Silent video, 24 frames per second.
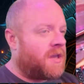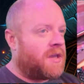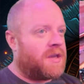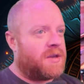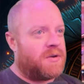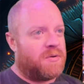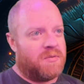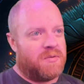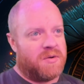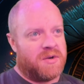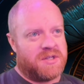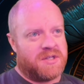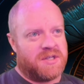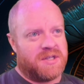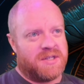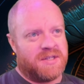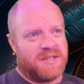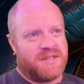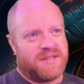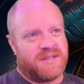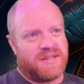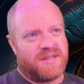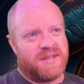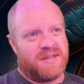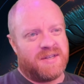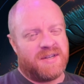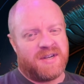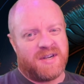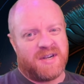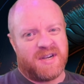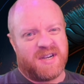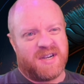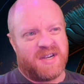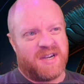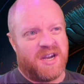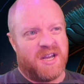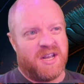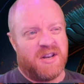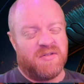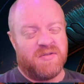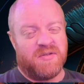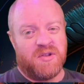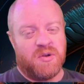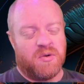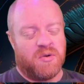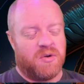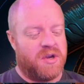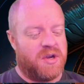which is kind of
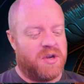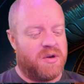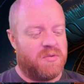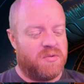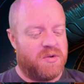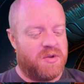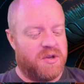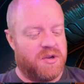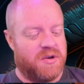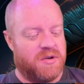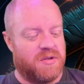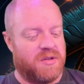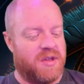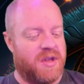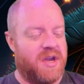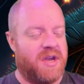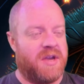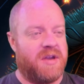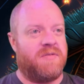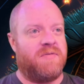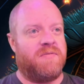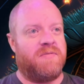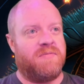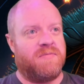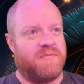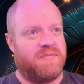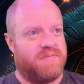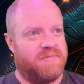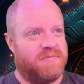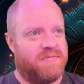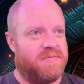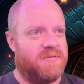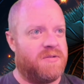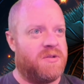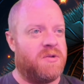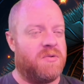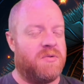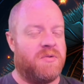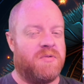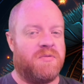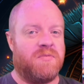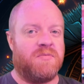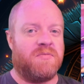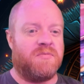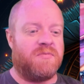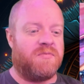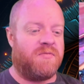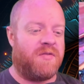annoying when you're like
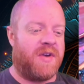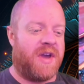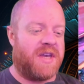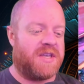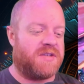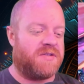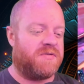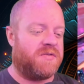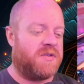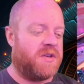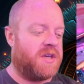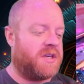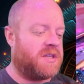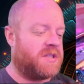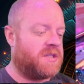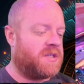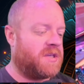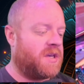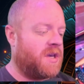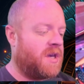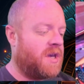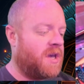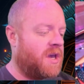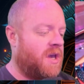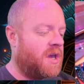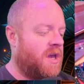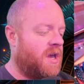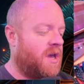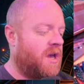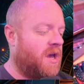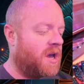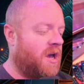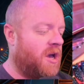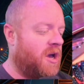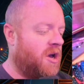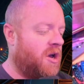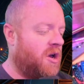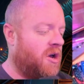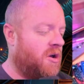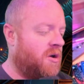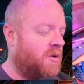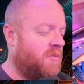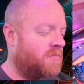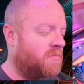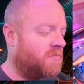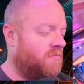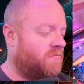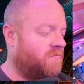doing fast flicks.
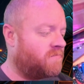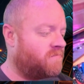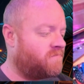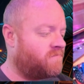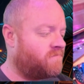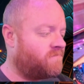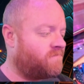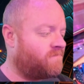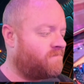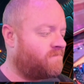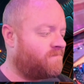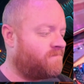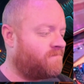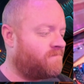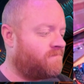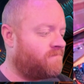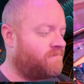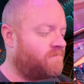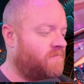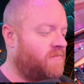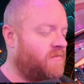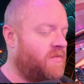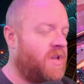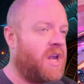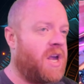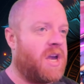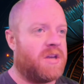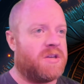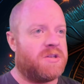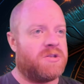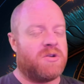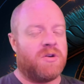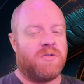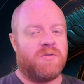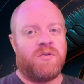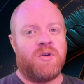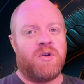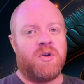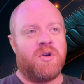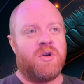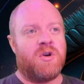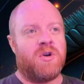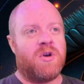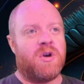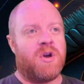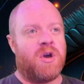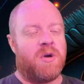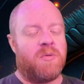Yeah, so if
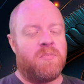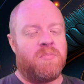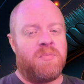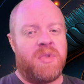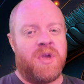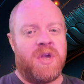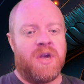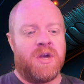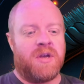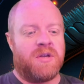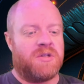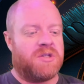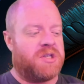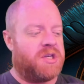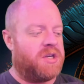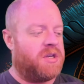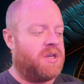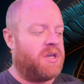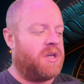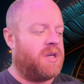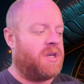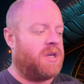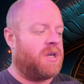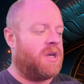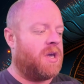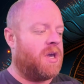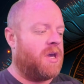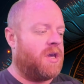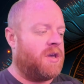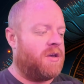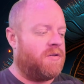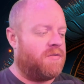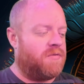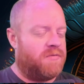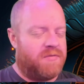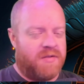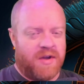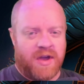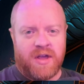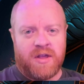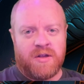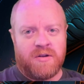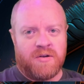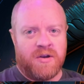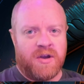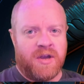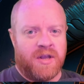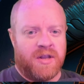you're a BLG
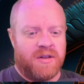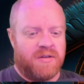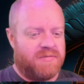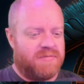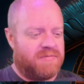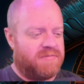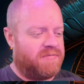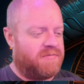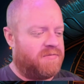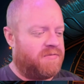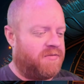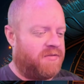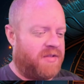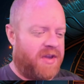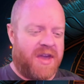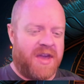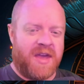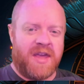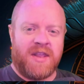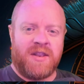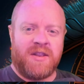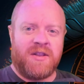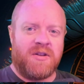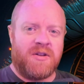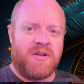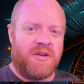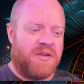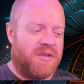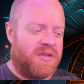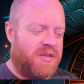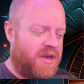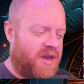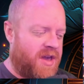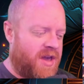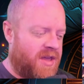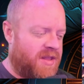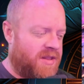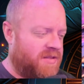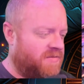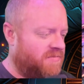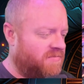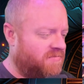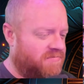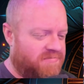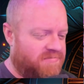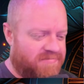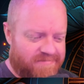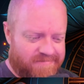Valorant fan and all that,
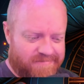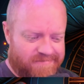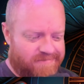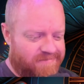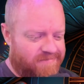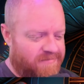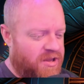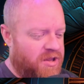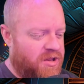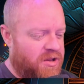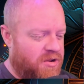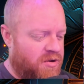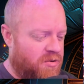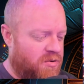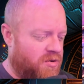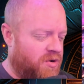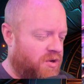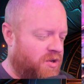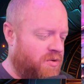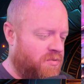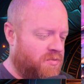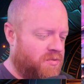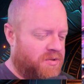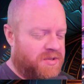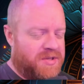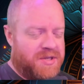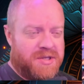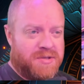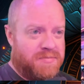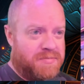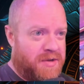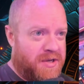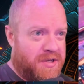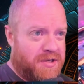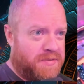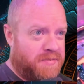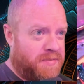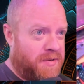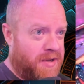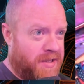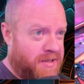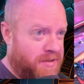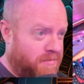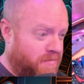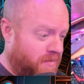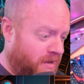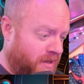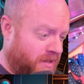or you want this mouse
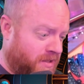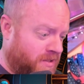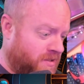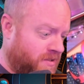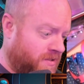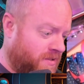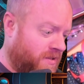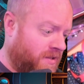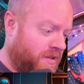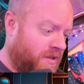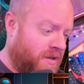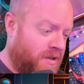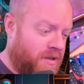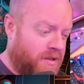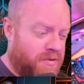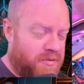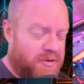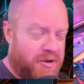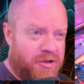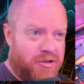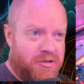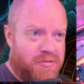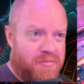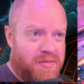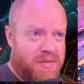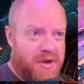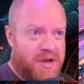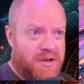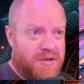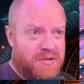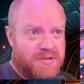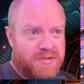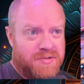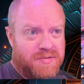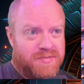pad to match the colorway of the mouse